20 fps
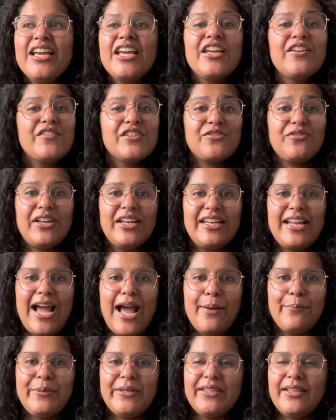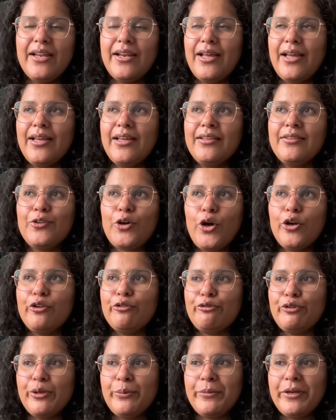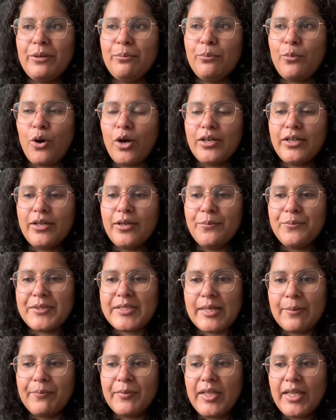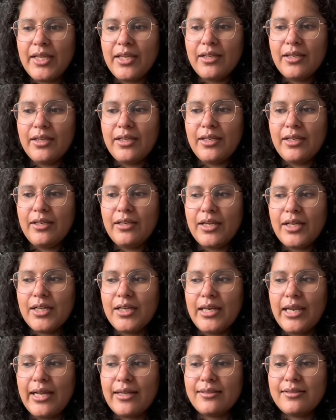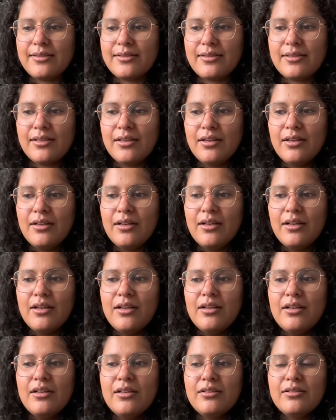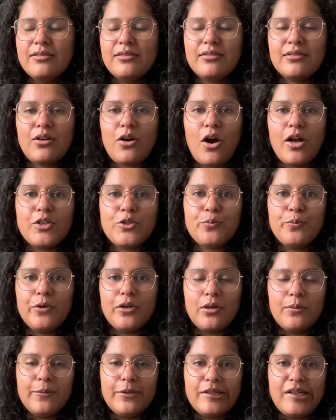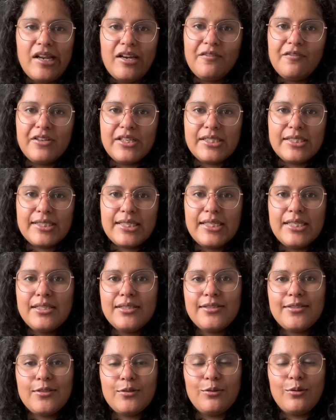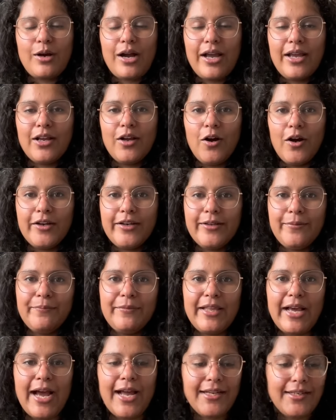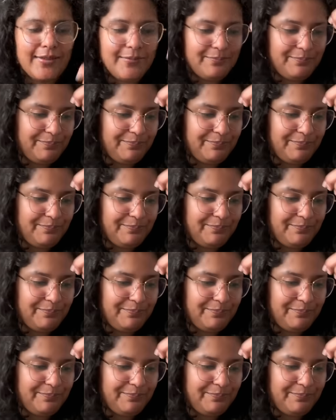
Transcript: He was very happy that I thought of him and bought him something. He collects Scotch, bourbon and whiskeys, so I got him that.